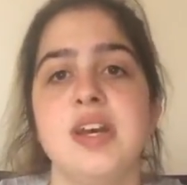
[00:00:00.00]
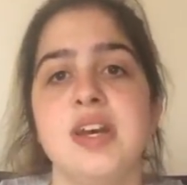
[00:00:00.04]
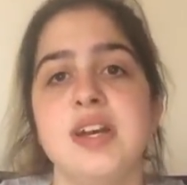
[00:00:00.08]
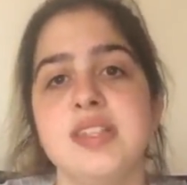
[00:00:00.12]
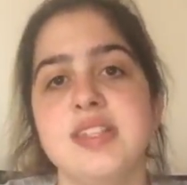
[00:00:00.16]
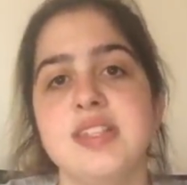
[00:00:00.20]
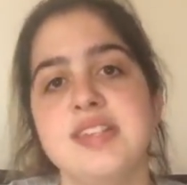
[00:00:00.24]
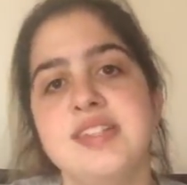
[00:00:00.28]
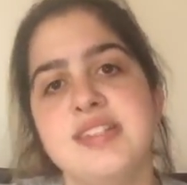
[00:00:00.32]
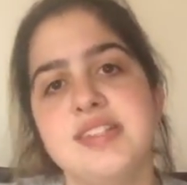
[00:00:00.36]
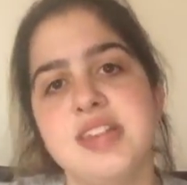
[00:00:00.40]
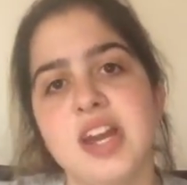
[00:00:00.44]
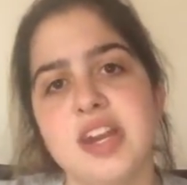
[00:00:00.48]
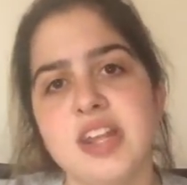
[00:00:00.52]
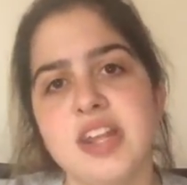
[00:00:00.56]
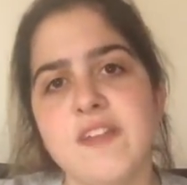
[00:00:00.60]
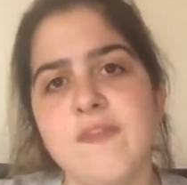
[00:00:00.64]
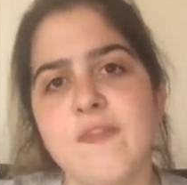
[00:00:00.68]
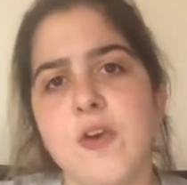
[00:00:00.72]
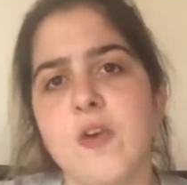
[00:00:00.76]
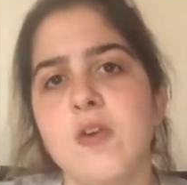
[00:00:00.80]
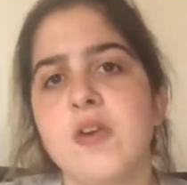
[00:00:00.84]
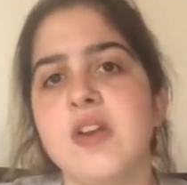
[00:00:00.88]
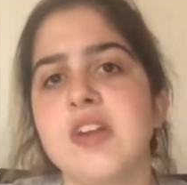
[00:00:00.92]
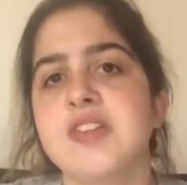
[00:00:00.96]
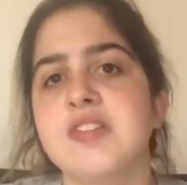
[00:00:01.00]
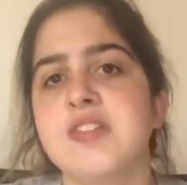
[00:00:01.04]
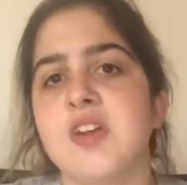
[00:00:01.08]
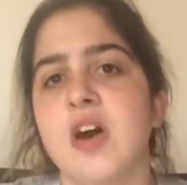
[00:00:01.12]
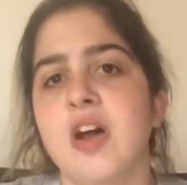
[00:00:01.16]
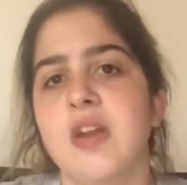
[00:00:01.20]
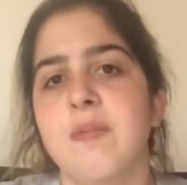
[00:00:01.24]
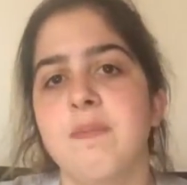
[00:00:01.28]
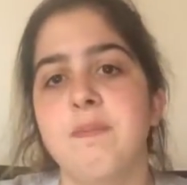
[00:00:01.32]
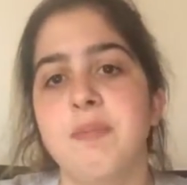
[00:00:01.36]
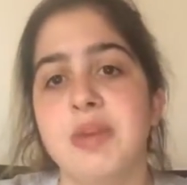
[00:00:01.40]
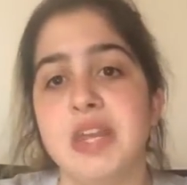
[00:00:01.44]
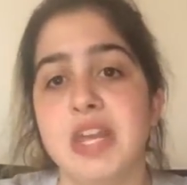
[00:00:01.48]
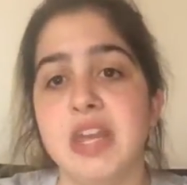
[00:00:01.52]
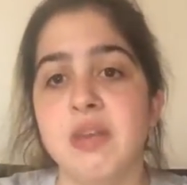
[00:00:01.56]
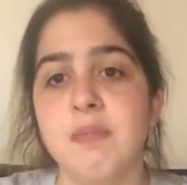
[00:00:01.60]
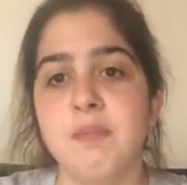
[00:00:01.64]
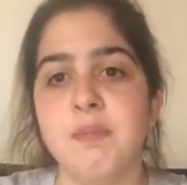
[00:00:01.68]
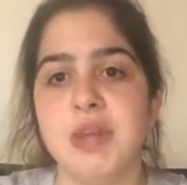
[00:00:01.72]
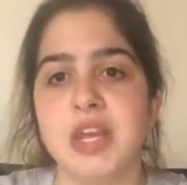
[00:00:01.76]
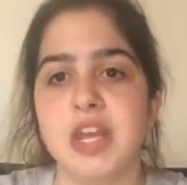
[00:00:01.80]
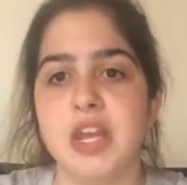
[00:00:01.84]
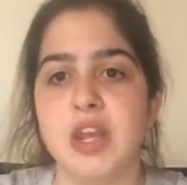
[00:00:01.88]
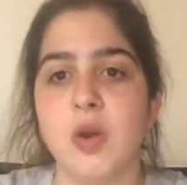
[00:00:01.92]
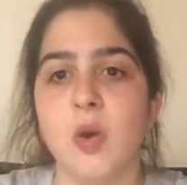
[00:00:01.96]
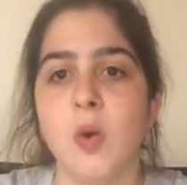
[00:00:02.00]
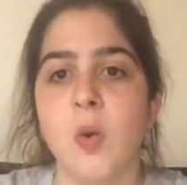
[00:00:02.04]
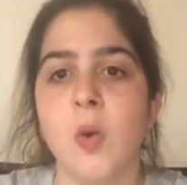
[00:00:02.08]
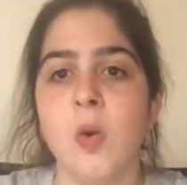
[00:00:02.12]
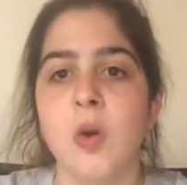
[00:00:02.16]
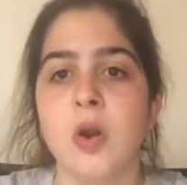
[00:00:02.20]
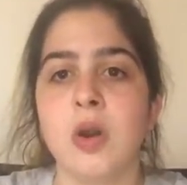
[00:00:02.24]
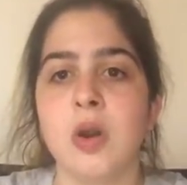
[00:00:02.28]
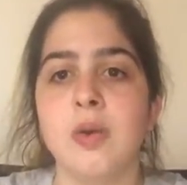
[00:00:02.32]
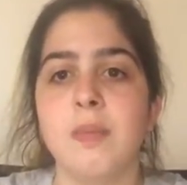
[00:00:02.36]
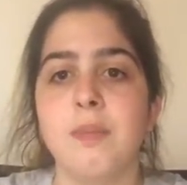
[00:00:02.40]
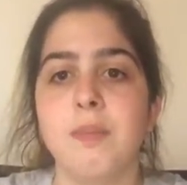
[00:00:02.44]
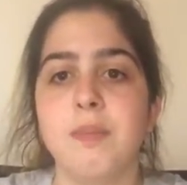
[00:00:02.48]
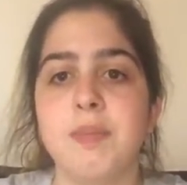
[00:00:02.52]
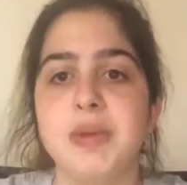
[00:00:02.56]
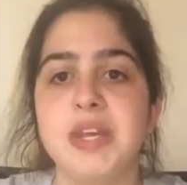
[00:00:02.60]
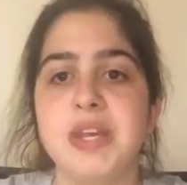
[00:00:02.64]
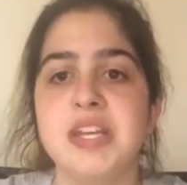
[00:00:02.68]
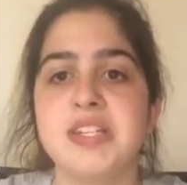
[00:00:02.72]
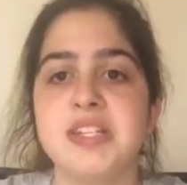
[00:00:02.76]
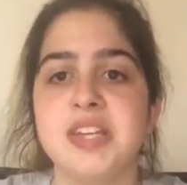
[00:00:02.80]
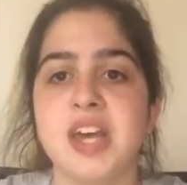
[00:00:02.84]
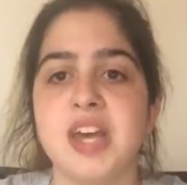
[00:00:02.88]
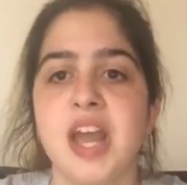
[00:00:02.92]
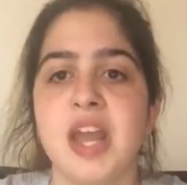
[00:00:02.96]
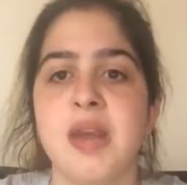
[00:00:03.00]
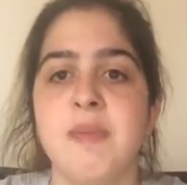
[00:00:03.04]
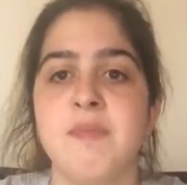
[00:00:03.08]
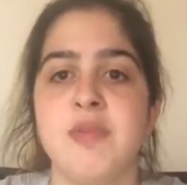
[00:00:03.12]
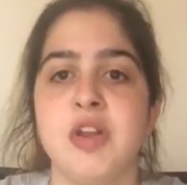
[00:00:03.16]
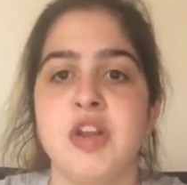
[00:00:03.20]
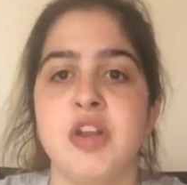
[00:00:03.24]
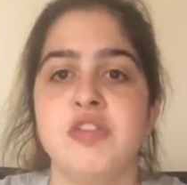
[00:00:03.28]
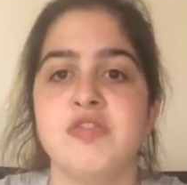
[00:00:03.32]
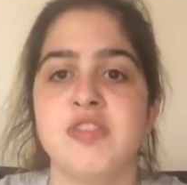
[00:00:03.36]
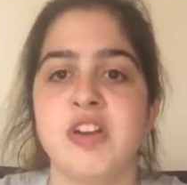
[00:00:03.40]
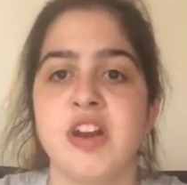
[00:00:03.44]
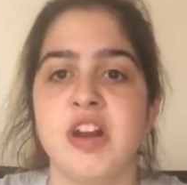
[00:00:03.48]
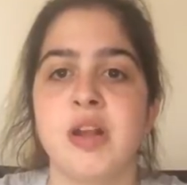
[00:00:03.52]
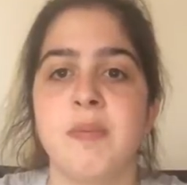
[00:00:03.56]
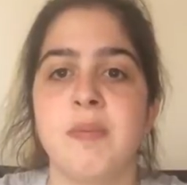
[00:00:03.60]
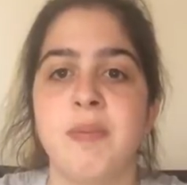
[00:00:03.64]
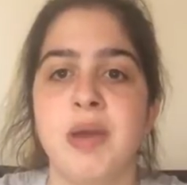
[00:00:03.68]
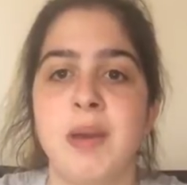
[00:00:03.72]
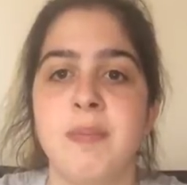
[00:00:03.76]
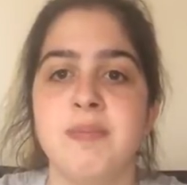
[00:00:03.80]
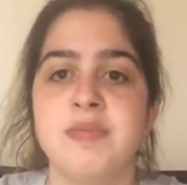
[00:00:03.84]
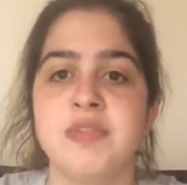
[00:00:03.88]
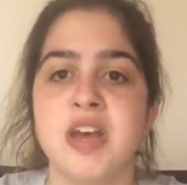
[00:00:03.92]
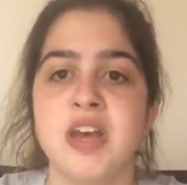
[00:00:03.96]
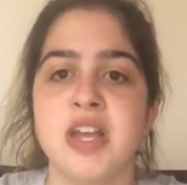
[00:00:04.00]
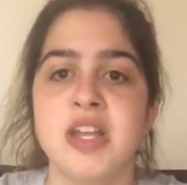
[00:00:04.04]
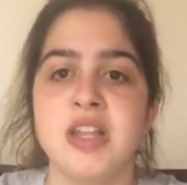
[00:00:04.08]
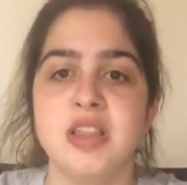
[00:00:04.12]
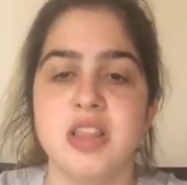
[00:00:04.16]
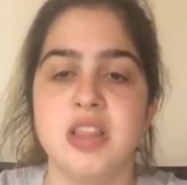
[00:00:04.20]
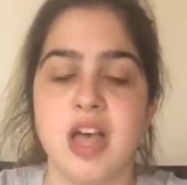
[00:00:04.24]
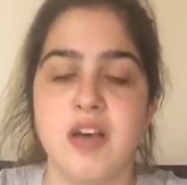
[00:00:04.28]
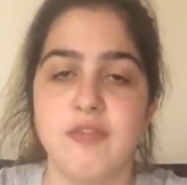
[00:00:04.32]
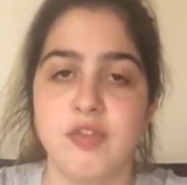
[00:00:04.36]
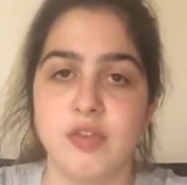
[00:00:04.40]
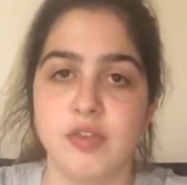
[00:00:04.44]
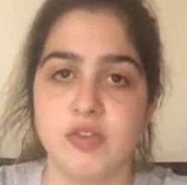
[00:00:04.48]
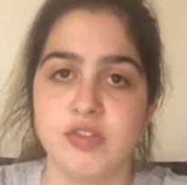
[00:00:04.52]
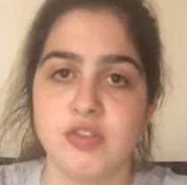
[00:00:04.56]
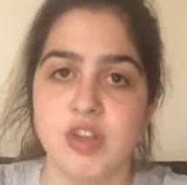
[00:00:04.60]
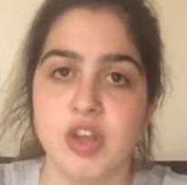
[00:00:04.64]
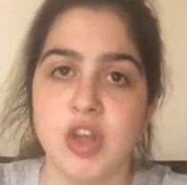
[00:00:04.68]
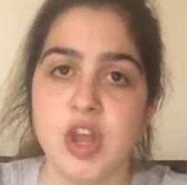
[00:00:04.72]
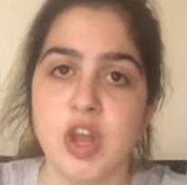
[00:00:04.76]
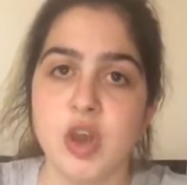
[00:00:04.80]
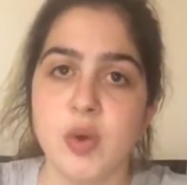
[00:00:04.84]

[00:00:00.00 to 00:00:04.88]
The study focused on BNP, or B-type natriuretic peptide levels,